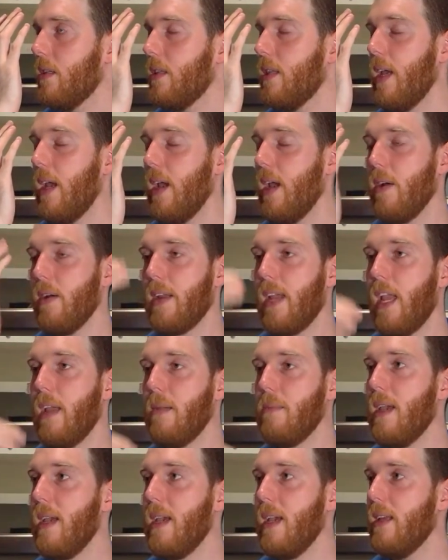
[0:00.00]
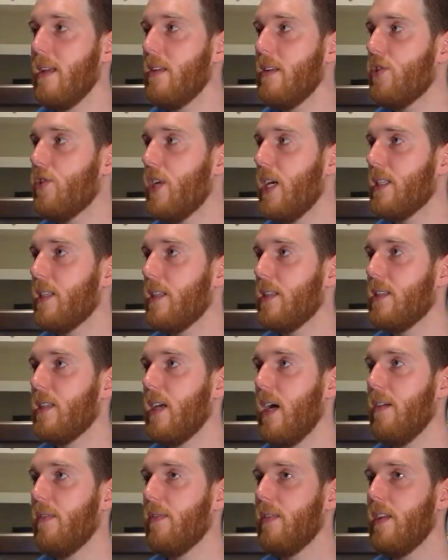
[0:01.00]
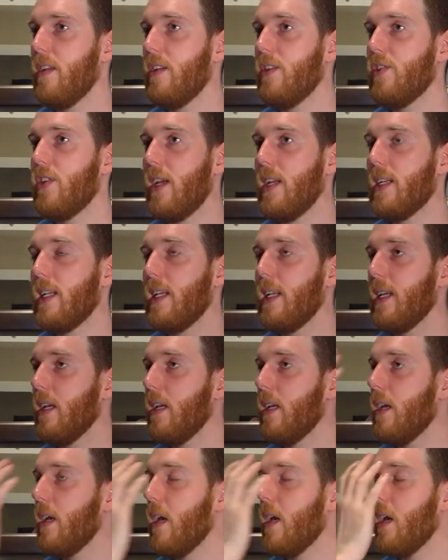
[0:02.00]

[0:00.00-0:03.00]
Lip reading: The air came in just as softly and gently,